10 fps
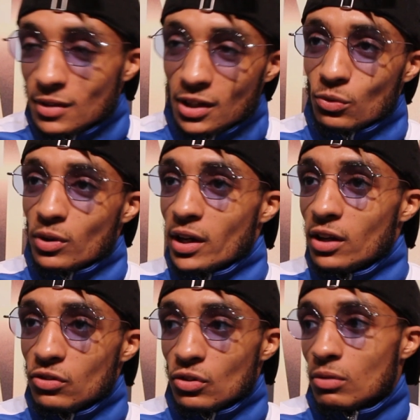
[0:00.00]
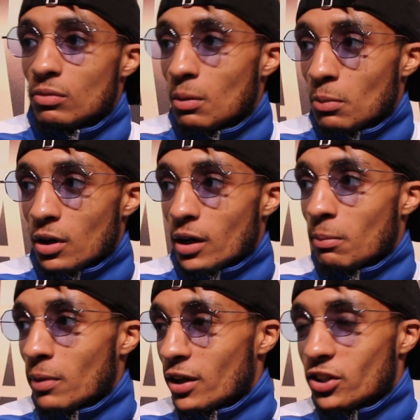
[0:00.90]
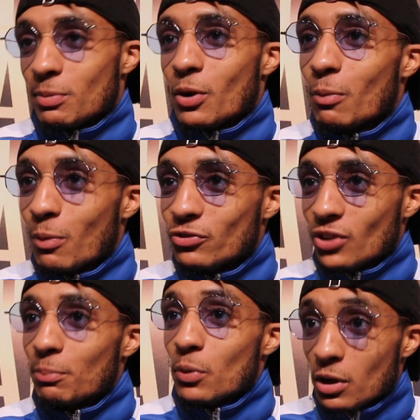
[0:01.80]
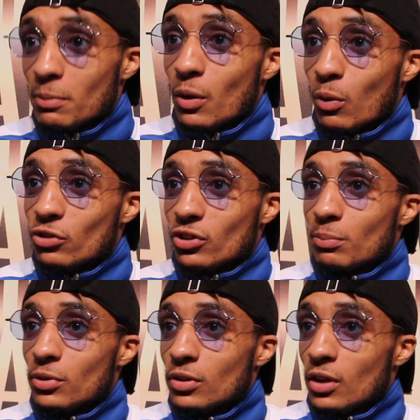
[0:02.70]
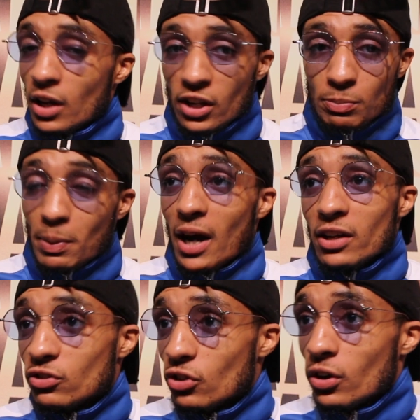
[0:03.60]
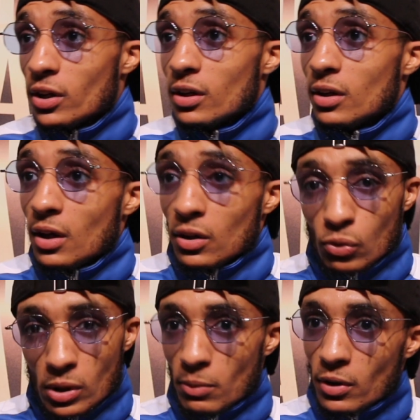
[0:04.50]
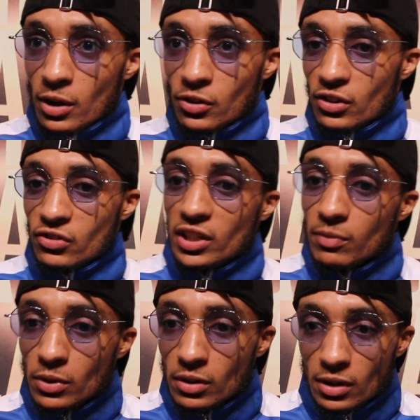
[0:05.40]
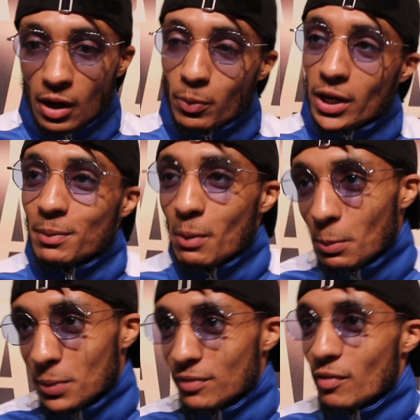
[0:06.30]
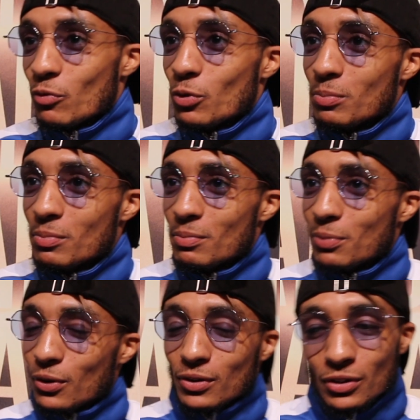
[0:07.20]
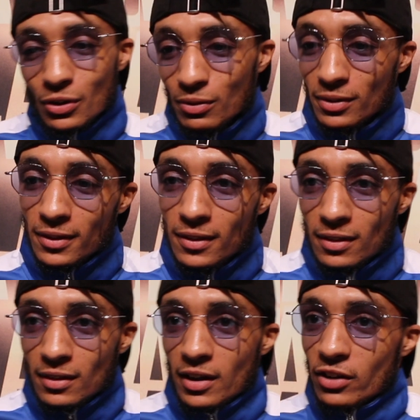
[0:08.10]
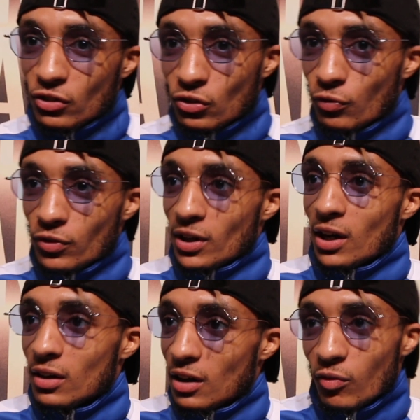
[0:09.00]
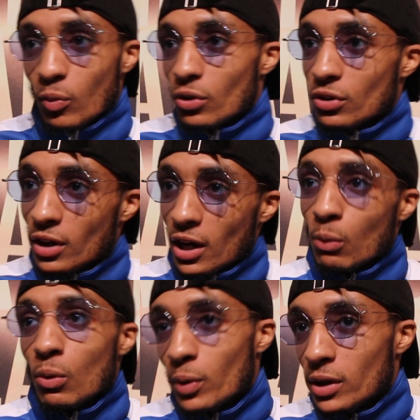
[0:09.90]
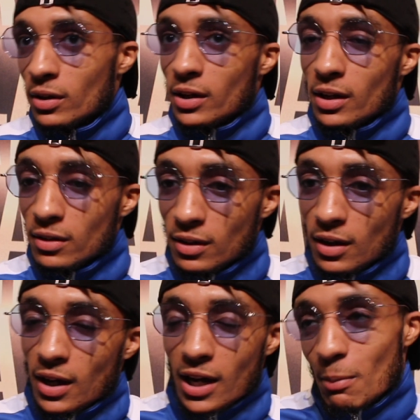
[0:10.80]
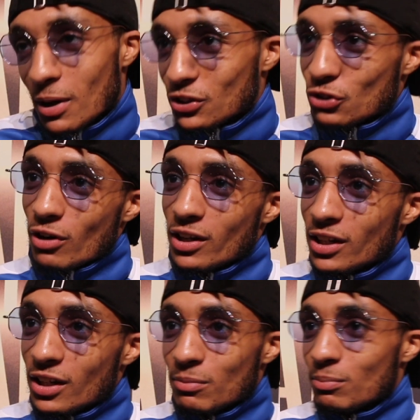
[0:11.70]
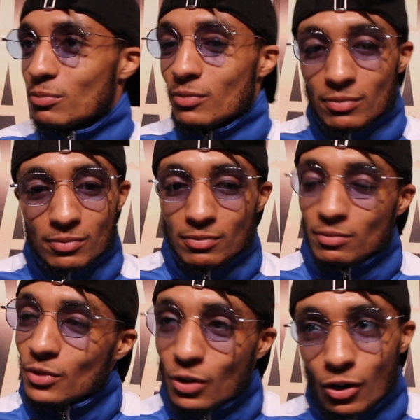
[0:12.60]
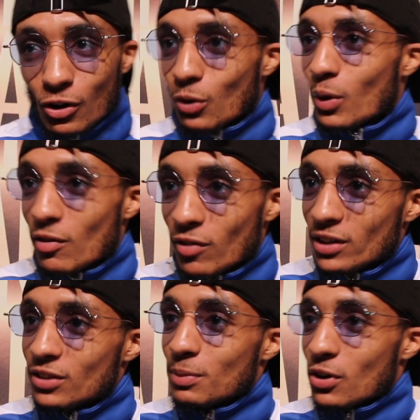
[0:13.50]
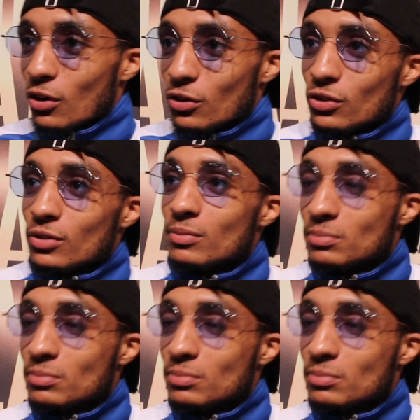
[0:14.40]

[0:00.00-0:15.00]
It is what it is, you know. I'm not I'm not here to become world champion. I want to be a world champion. It's part of the journey. Don't get wrong, it's an achievement. I put it in my mum's living room, but you know, it's just something that I've won. I will win, and then get back to training and conquer whatever needs to be conquered.